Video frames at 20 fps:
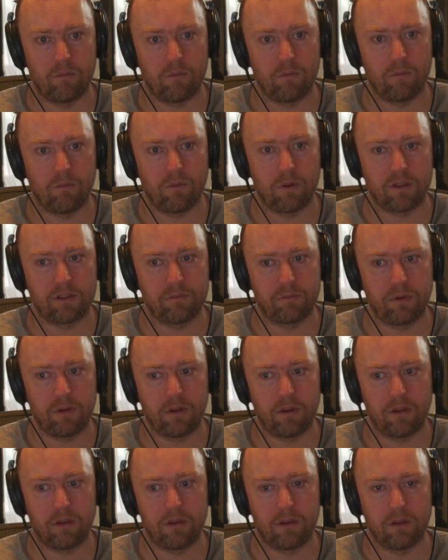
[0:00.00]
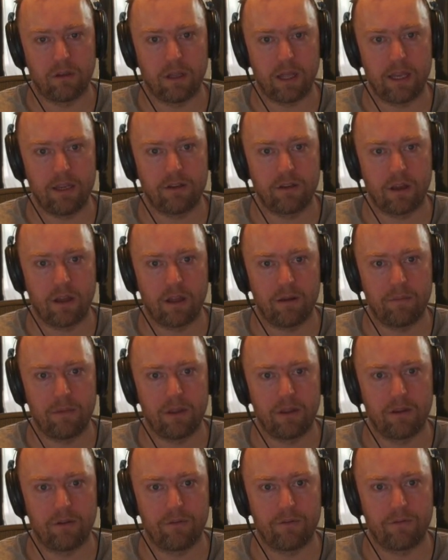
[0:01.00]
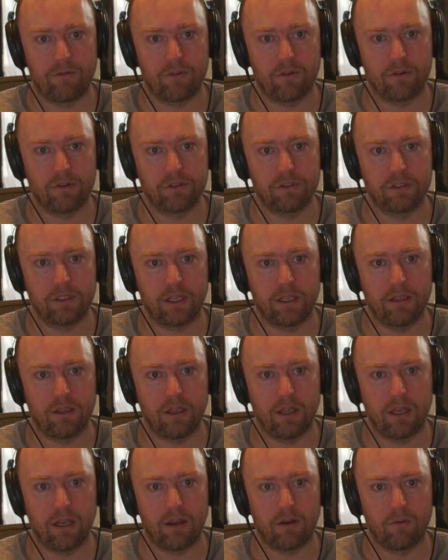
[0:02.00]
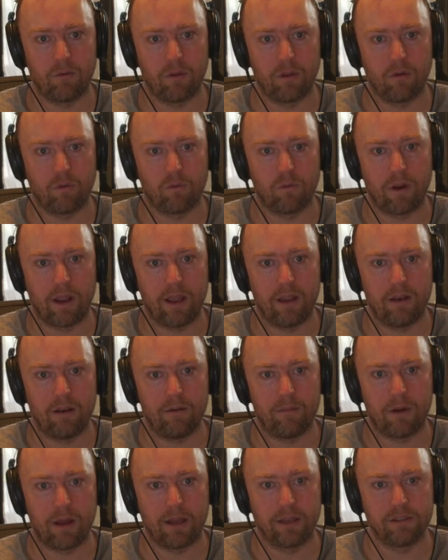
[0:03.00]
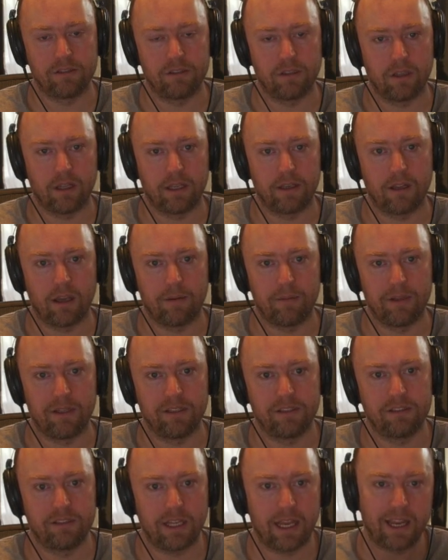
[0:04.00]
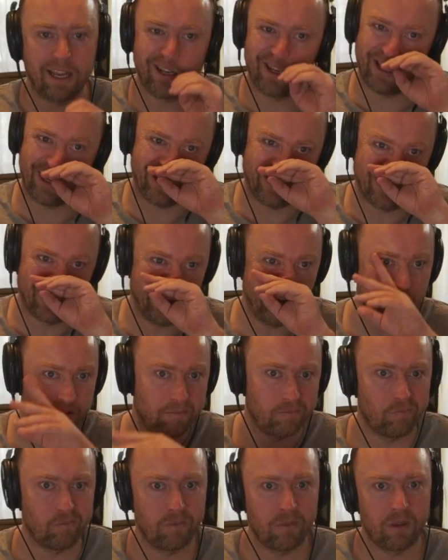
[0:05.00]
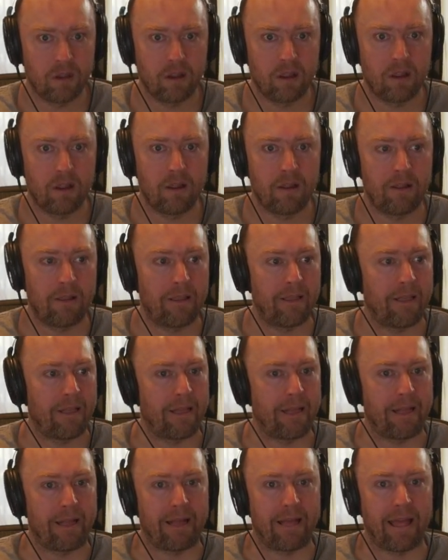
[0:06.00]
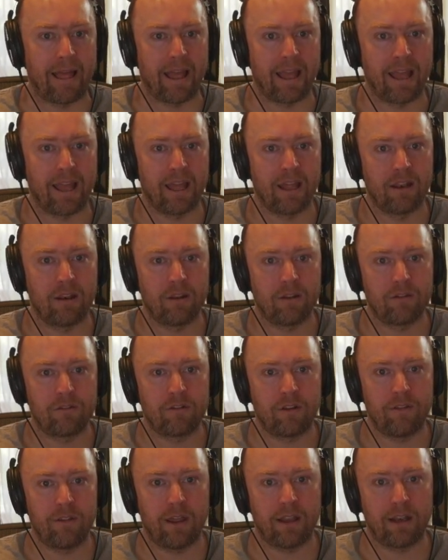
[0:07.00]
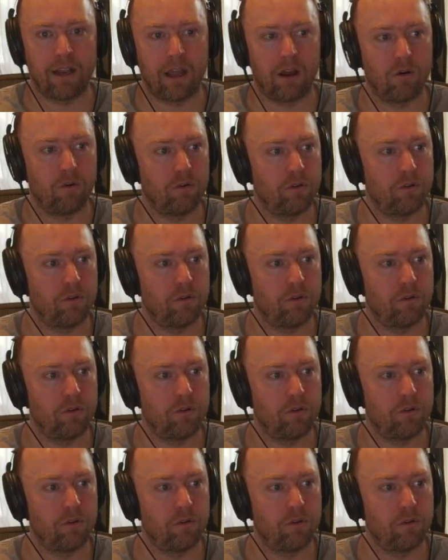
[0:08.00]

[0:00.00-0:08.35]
let's put the delay time in the first inlet and the randomized delay time in the second inlet. And send that to out